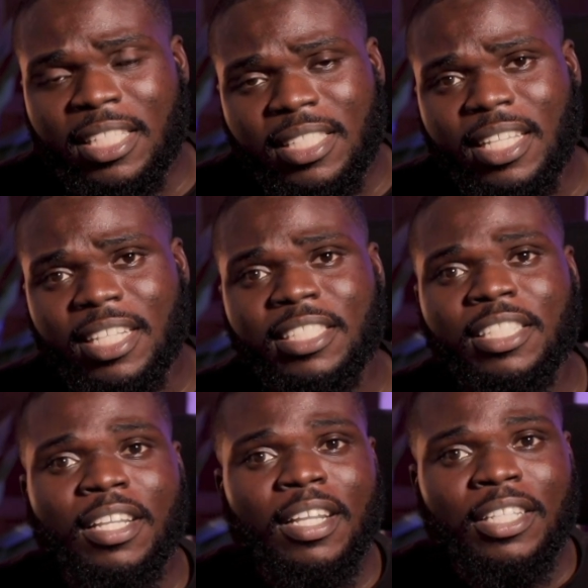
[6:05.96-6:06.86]
Instead,
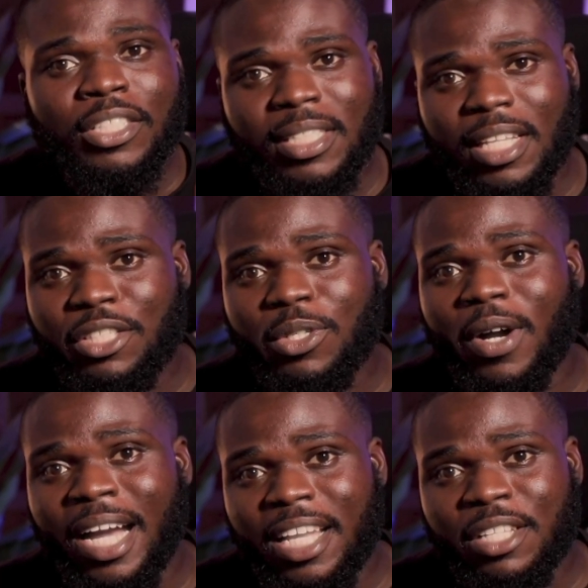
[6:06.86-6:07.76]
set
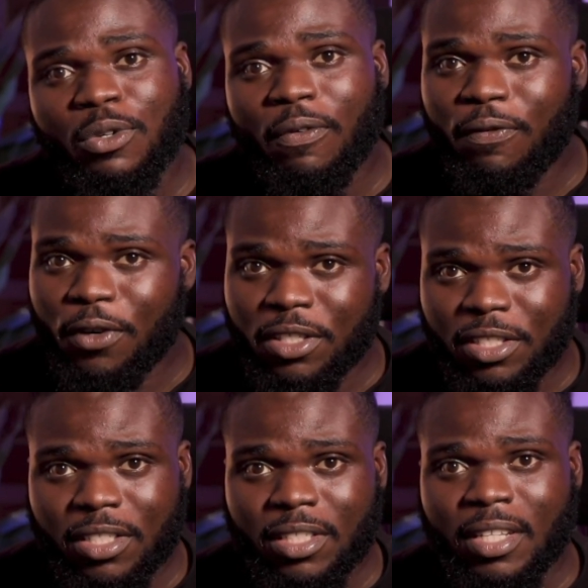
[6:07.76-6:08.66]
your ISO
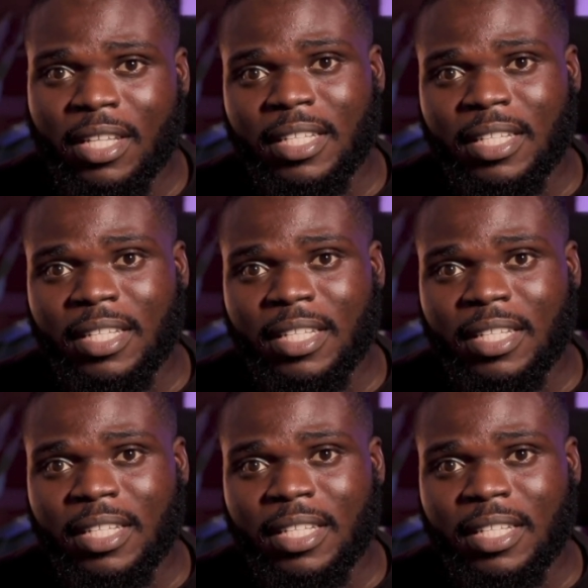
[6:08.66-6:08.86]
first.